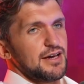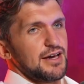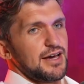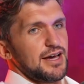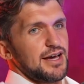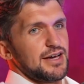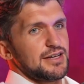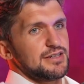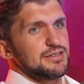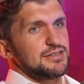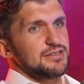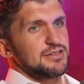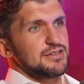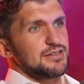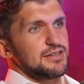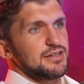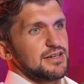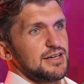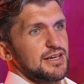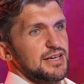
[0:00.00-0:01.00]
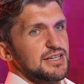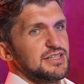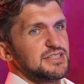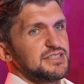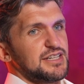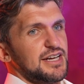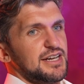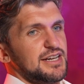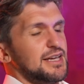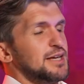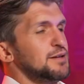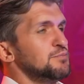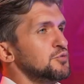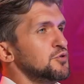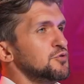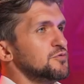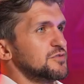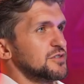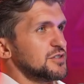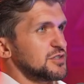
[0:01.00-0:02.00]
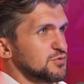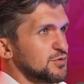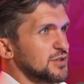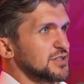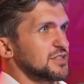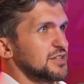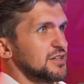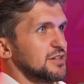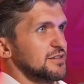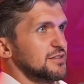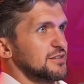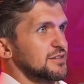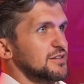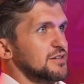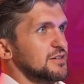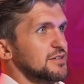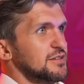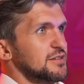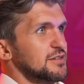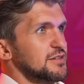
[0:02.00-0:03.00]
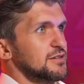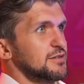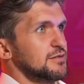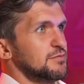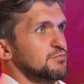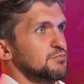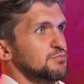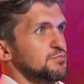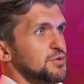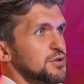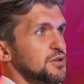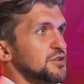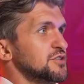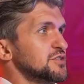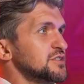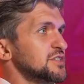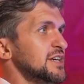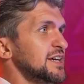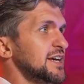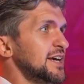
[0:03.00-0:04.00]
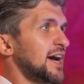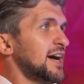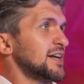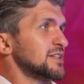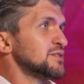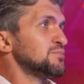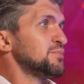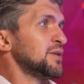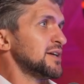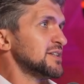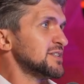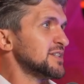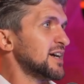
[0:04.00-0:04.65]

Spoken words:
and he said he moved to Switzerland because he had to pay